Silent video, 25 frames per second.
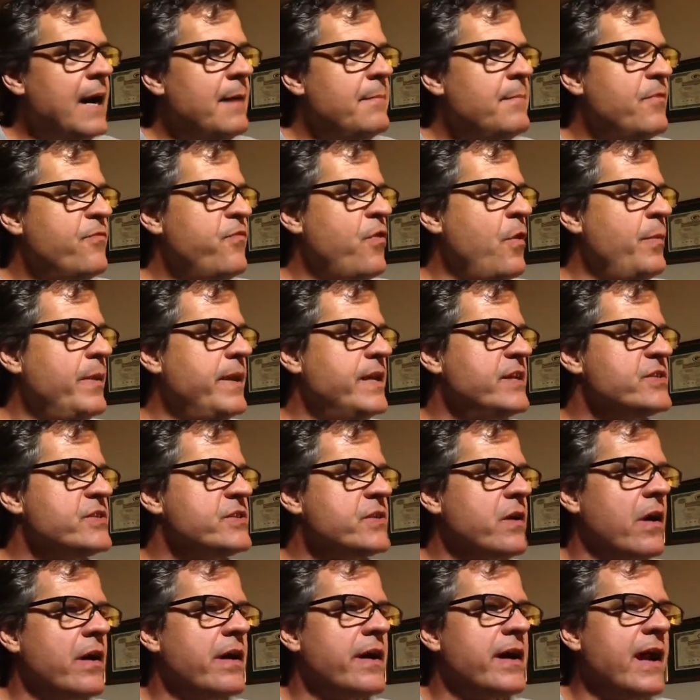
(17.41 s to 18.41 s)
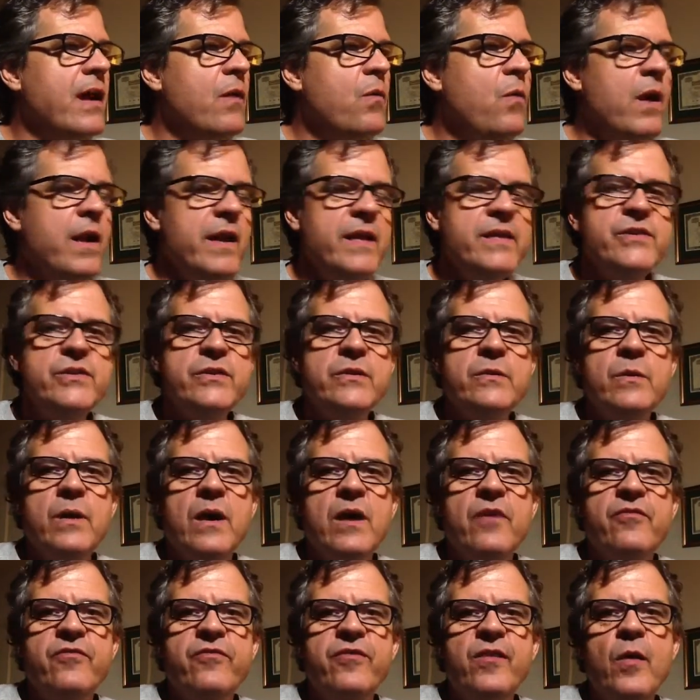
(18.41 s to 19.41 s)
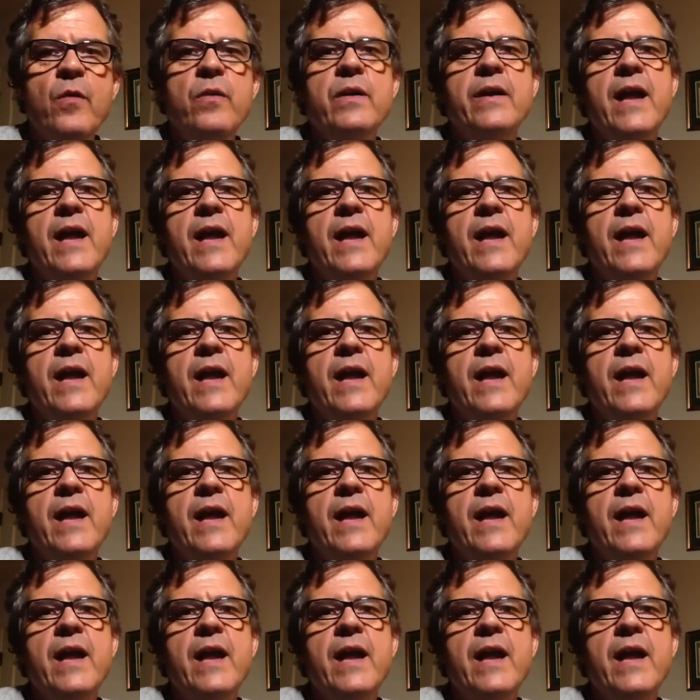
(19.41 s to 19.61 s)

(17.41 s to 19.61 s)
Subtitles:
Before we get started, I wanted to float